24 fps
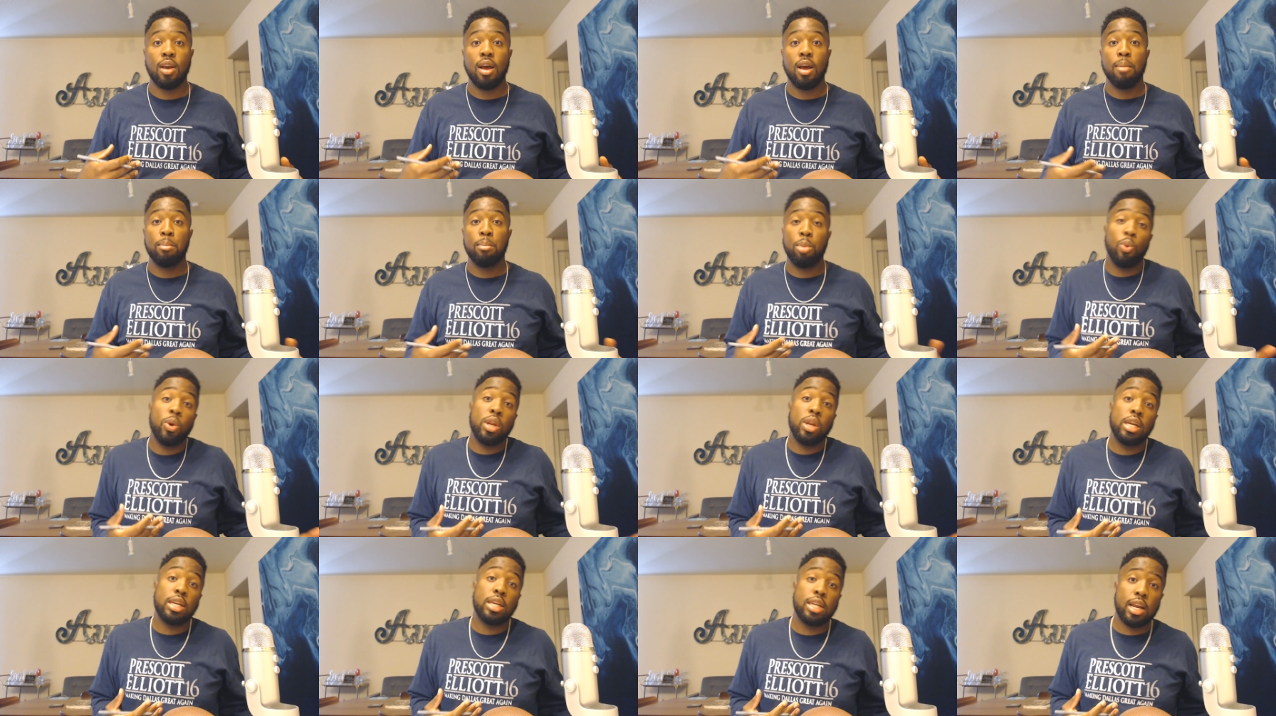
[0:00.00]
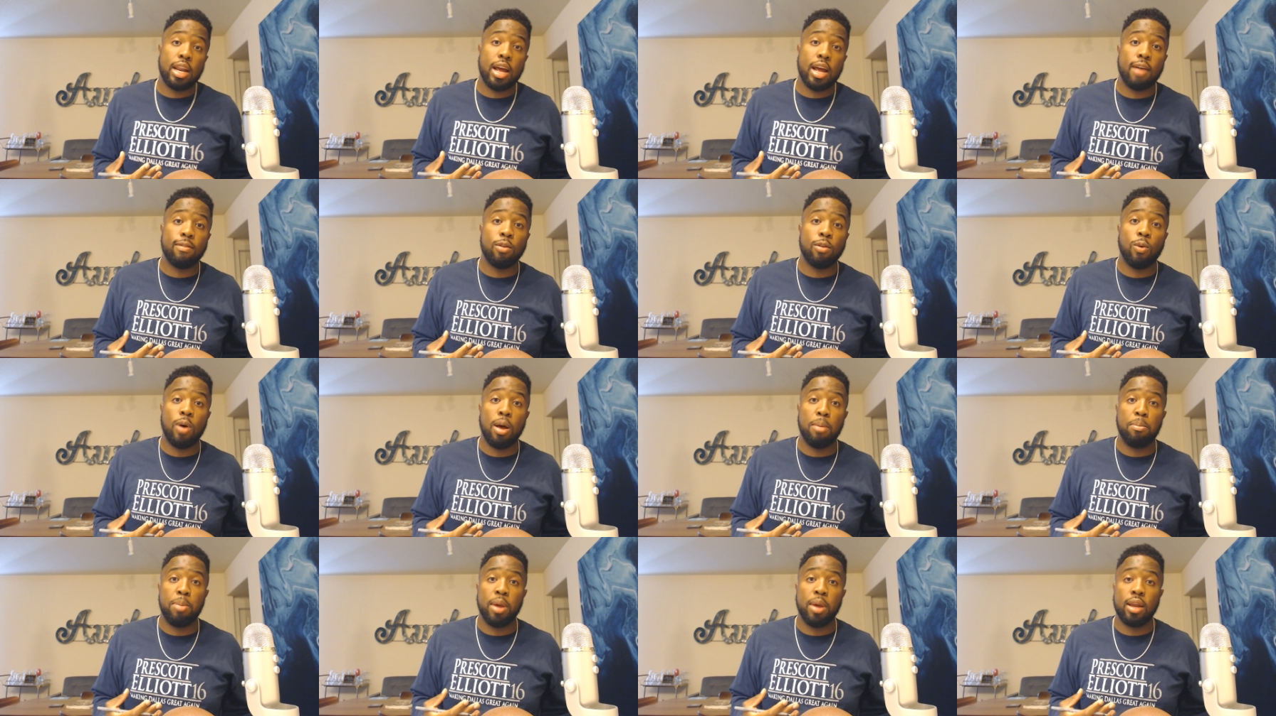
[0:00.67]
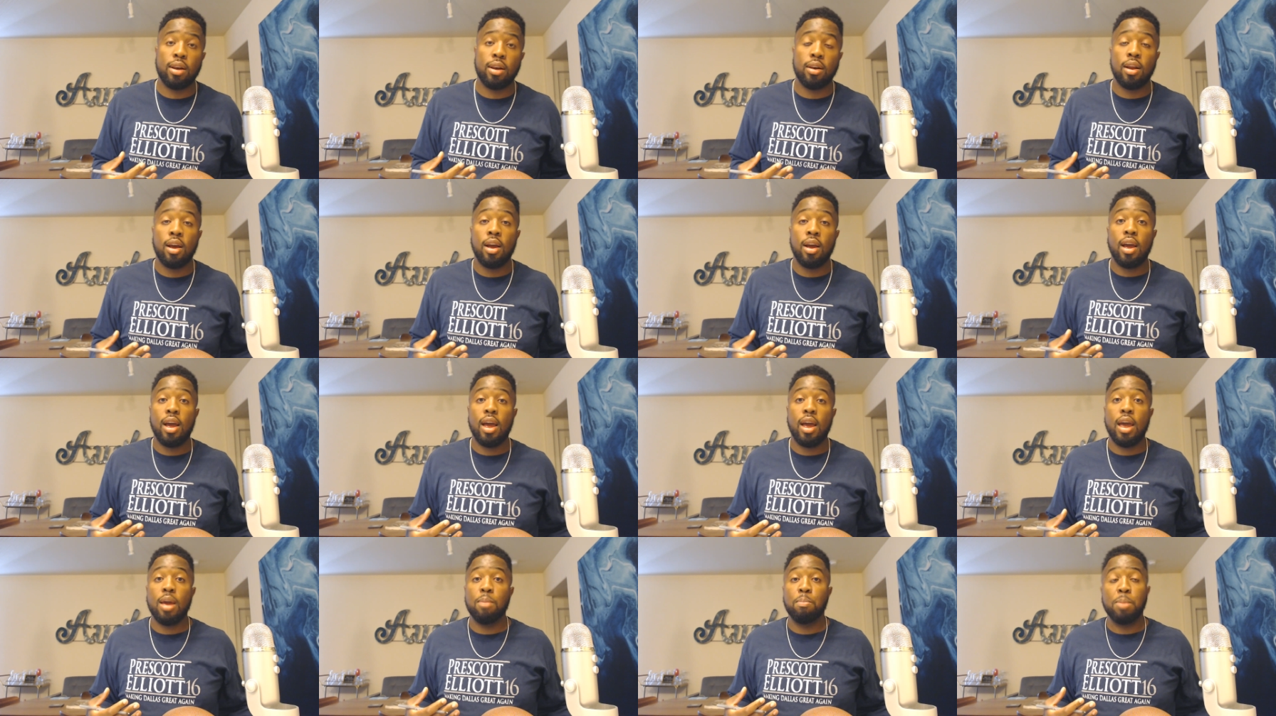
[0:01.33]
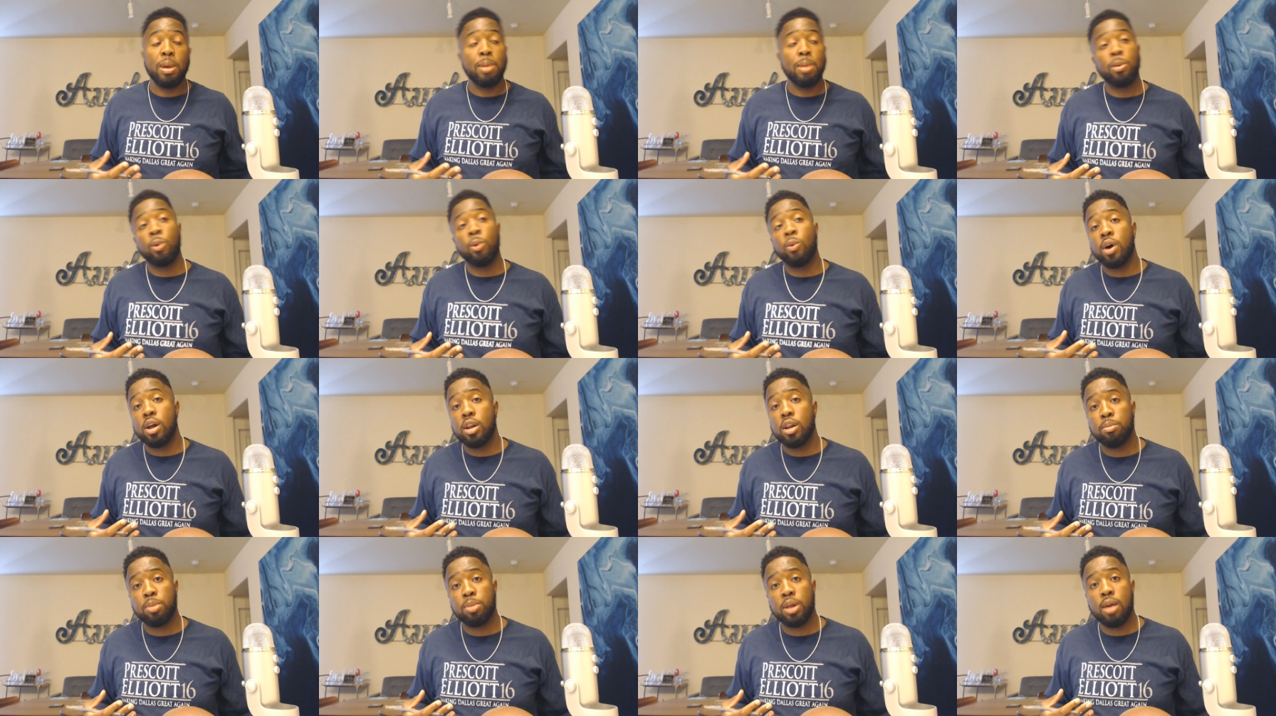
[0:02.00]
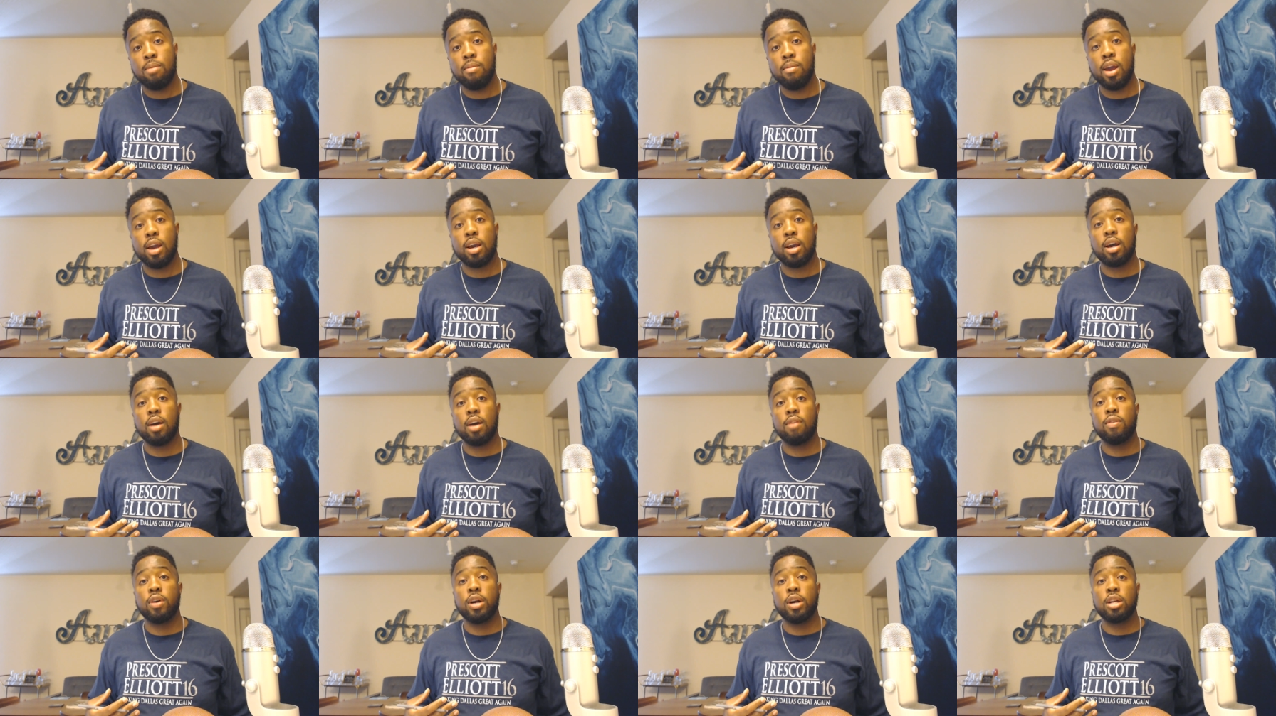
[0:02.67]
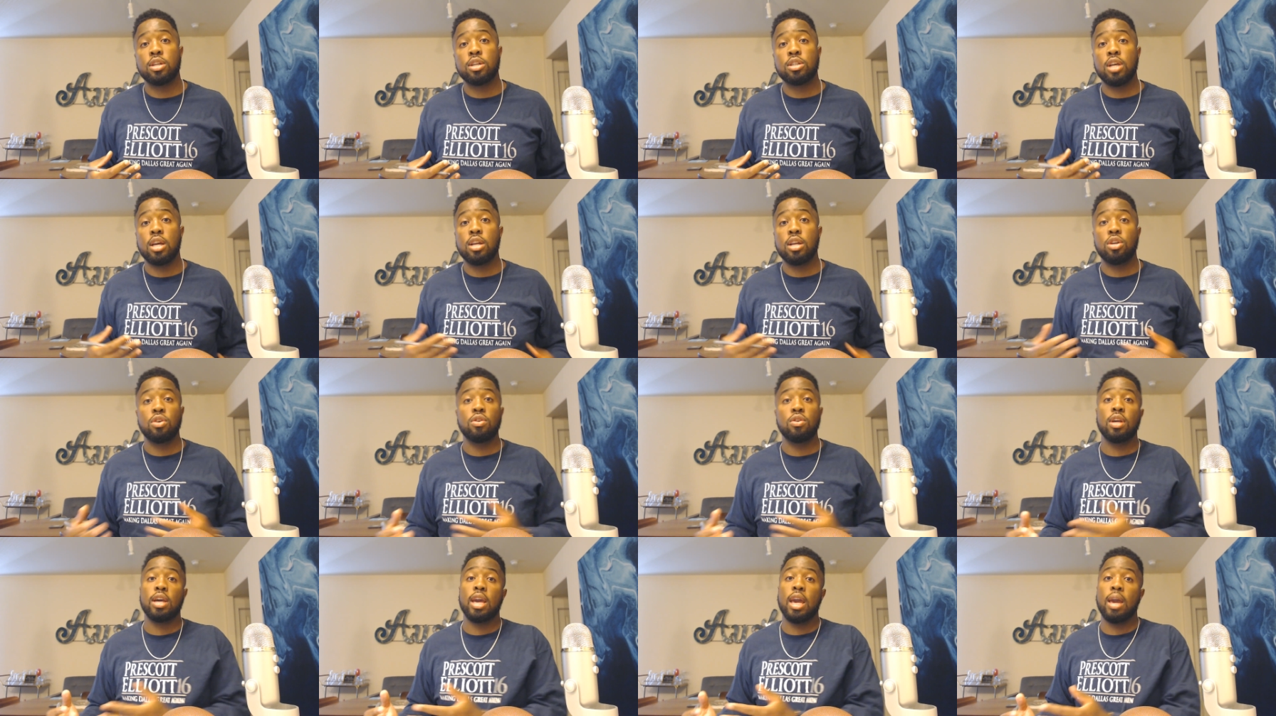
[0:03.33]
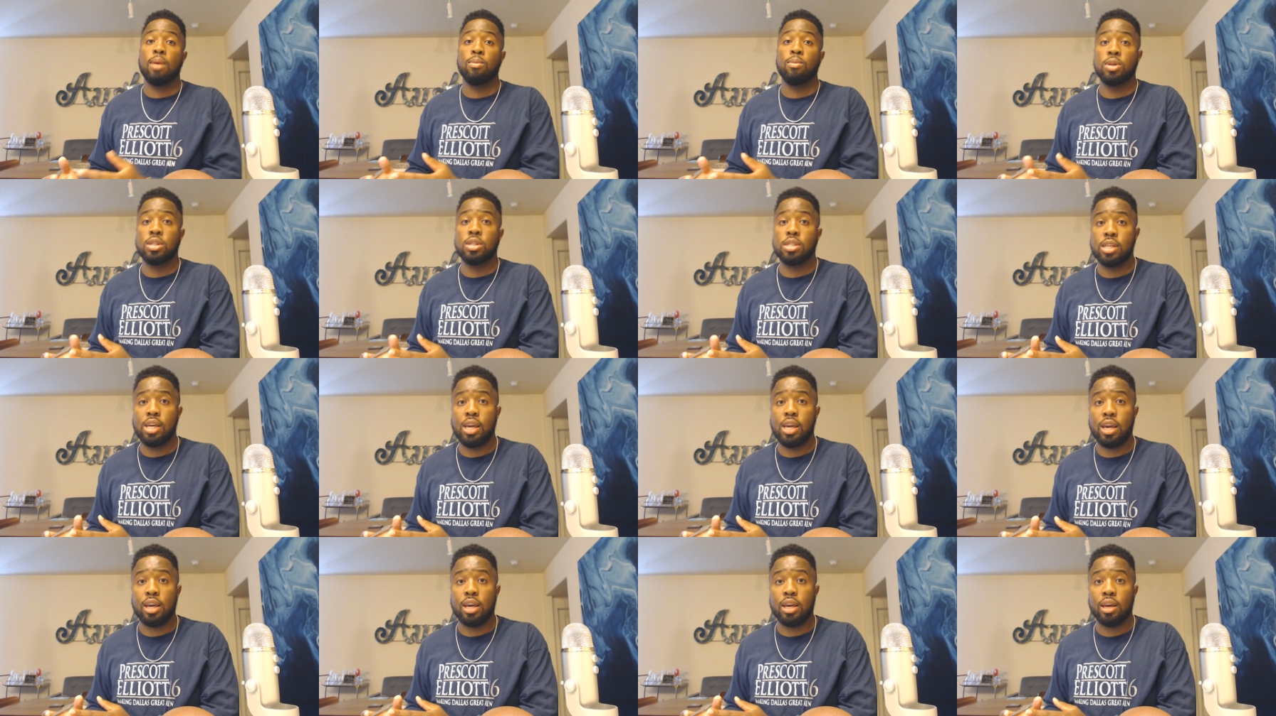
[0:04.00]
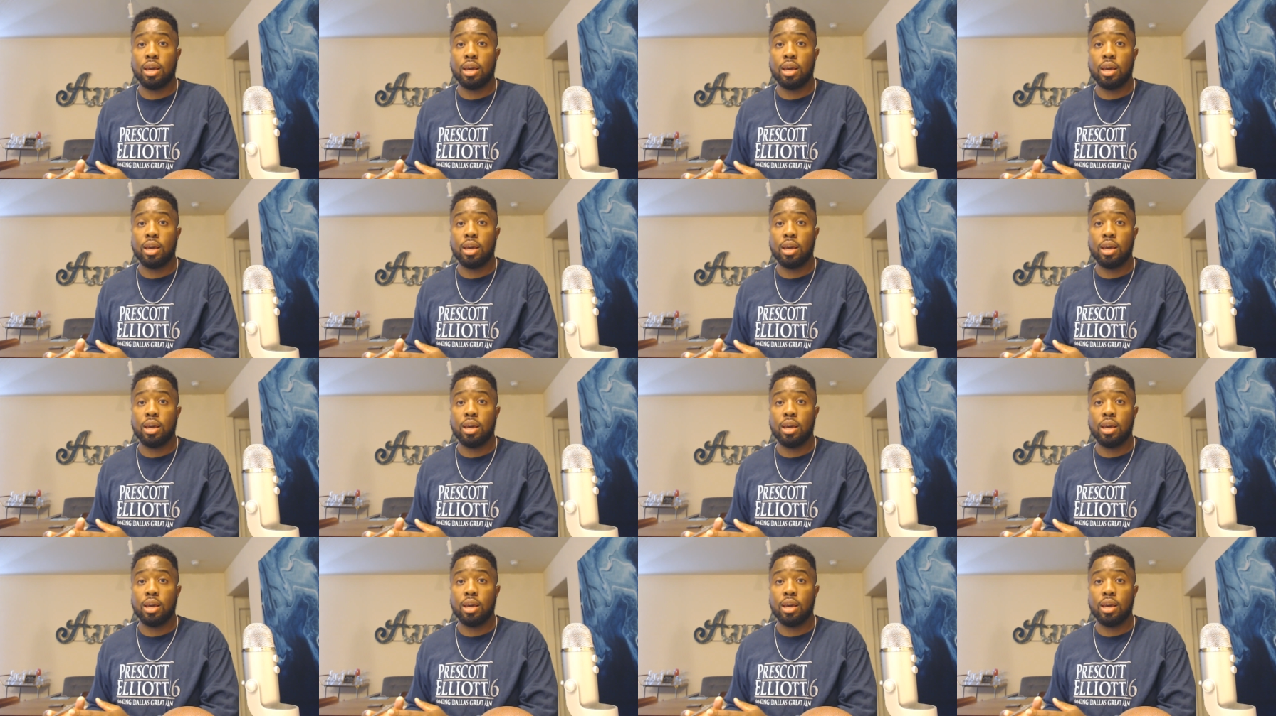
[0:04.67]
but when he did have a weapon and people wanted to play man coverage and do the game with Zeke,